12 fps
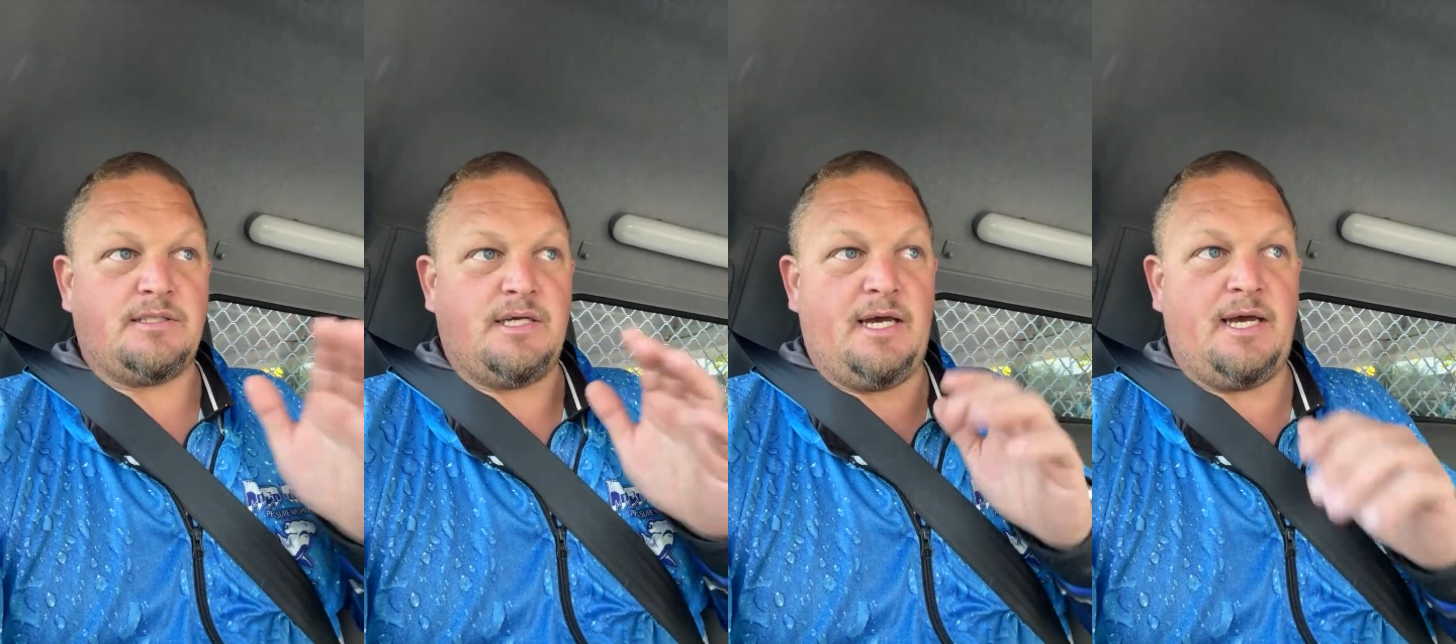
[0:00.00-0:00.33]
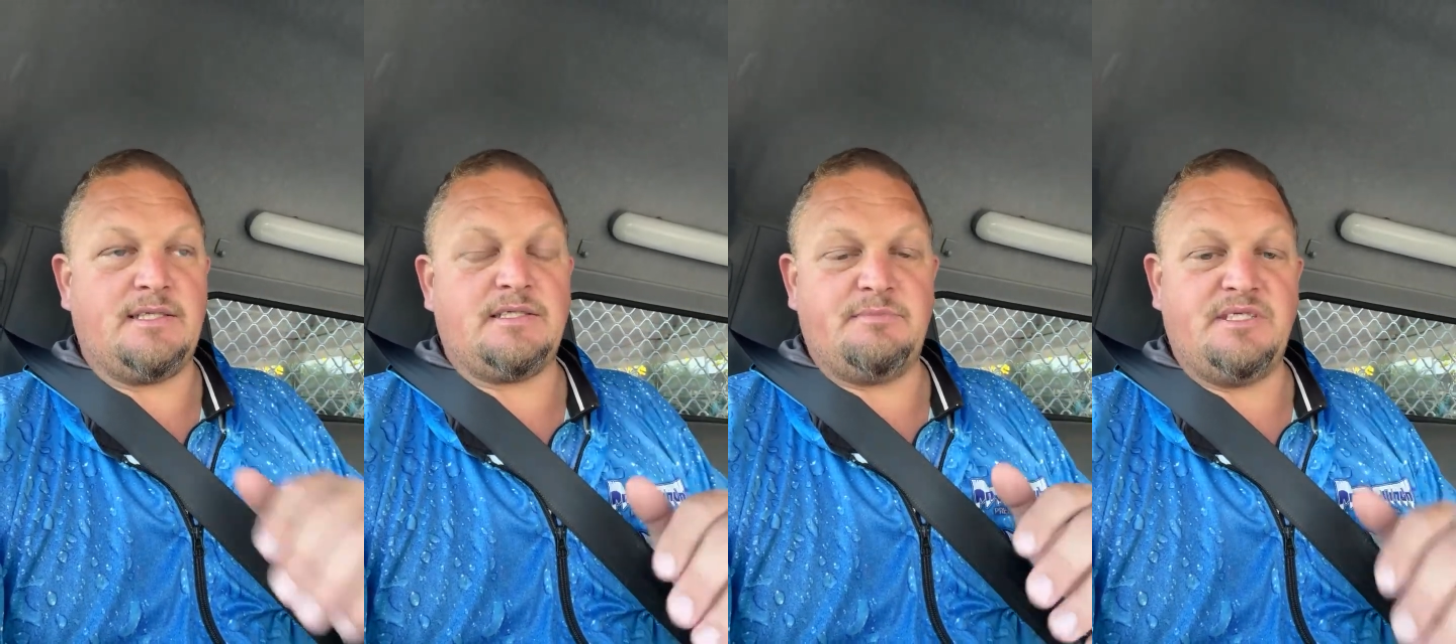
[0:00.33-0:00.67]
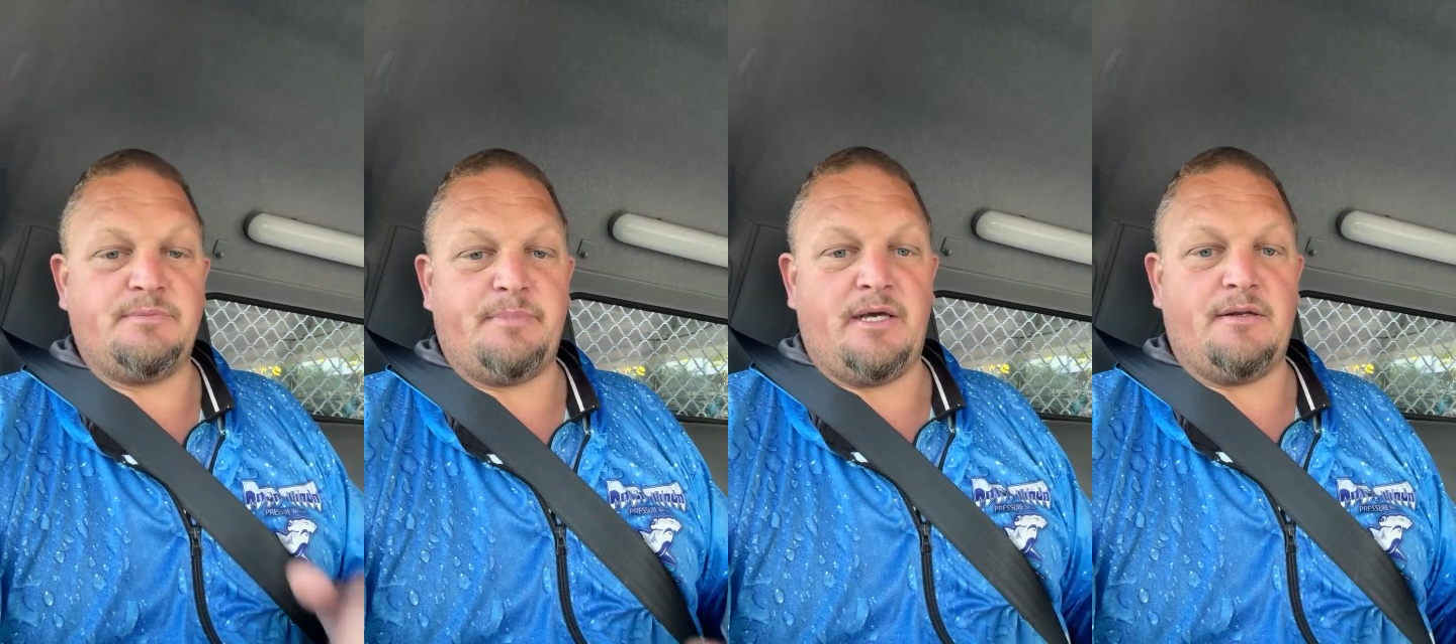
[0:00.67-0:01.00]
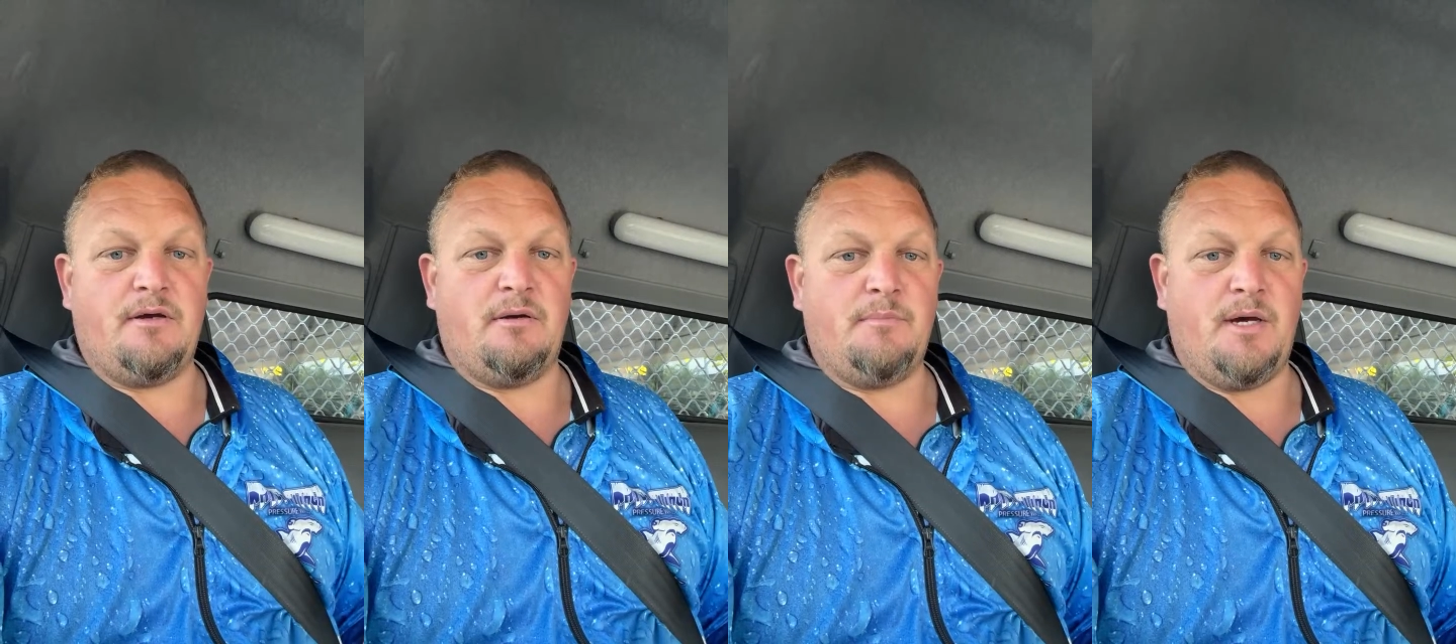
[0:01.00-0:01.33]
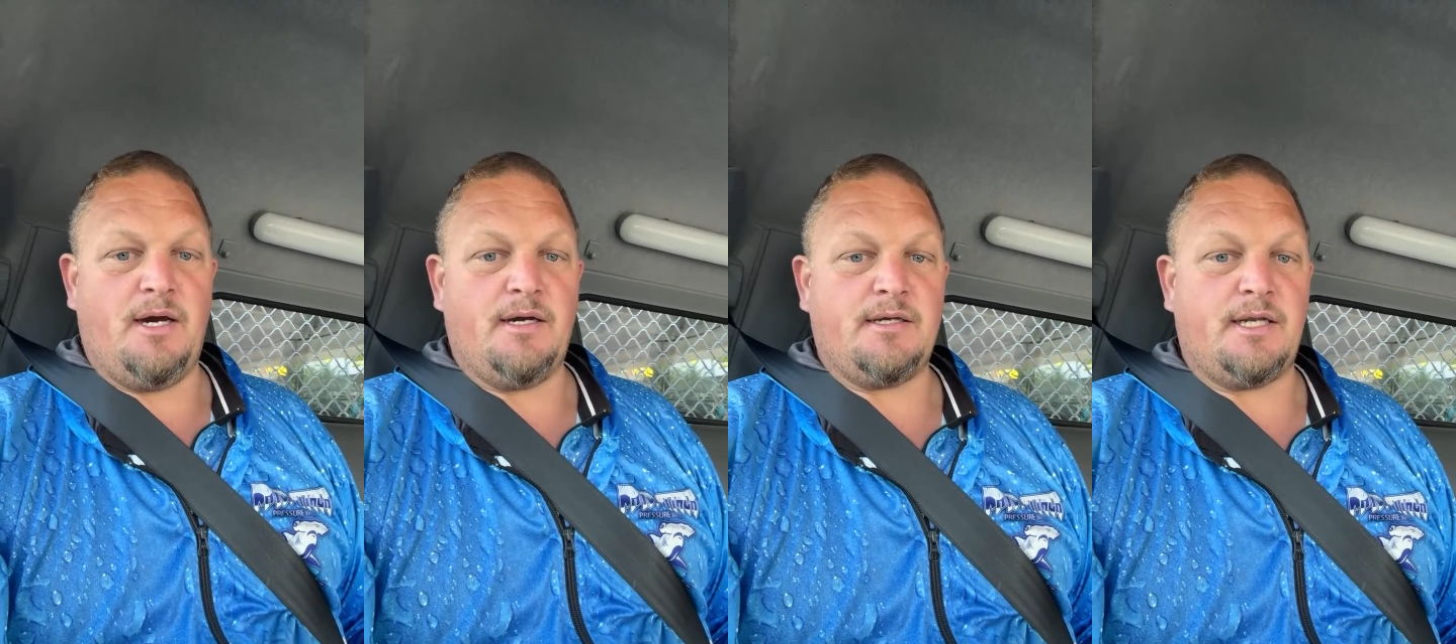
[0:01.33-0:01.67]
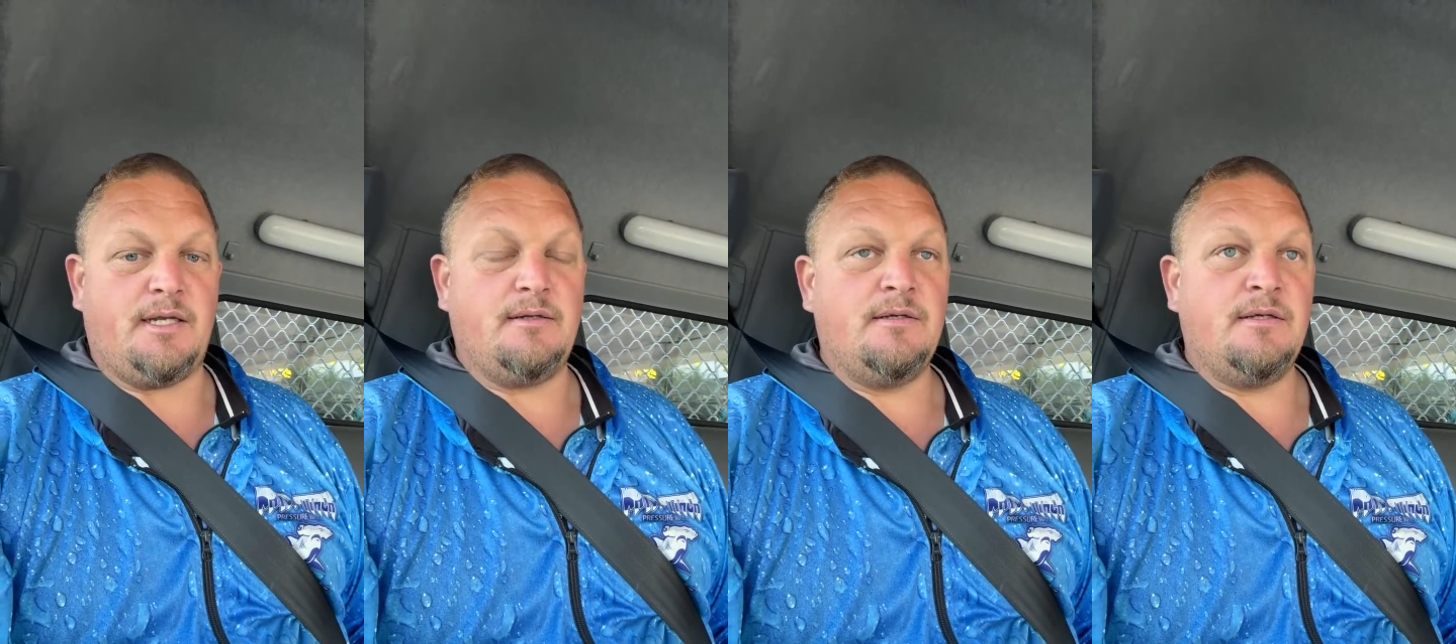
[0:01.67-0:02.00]
It has to be spent on
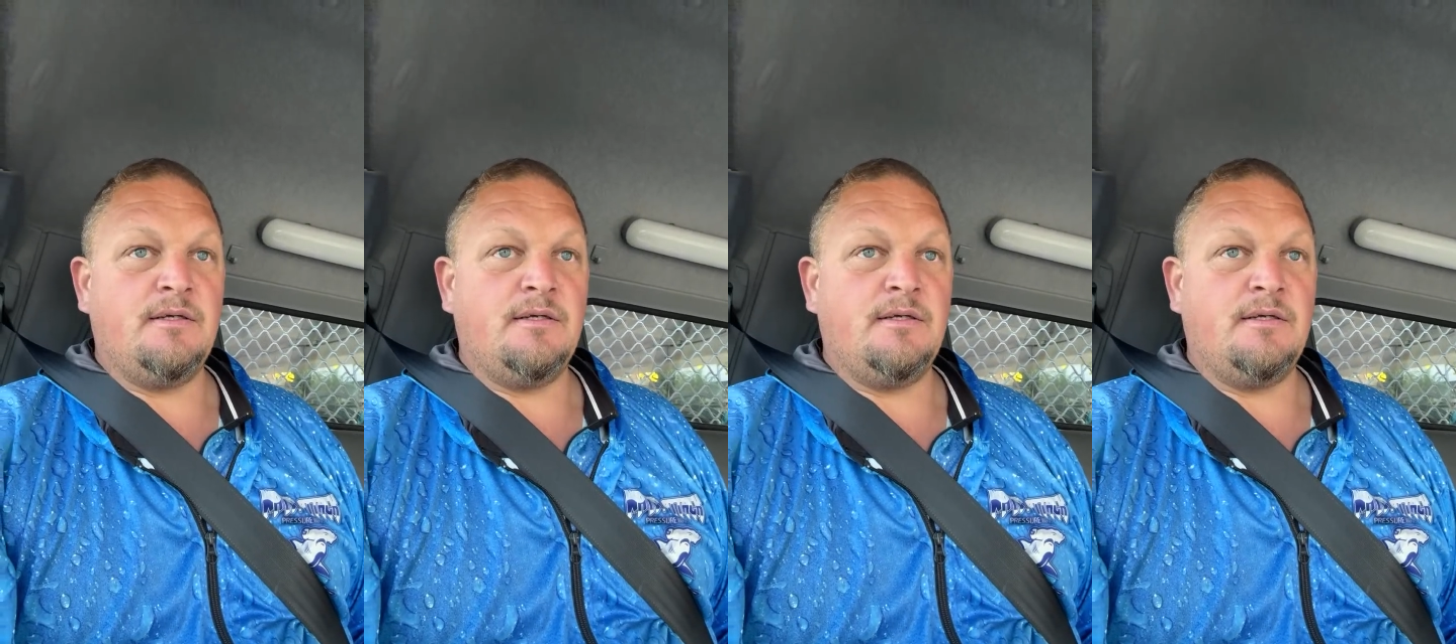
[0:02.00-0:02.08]
marketing.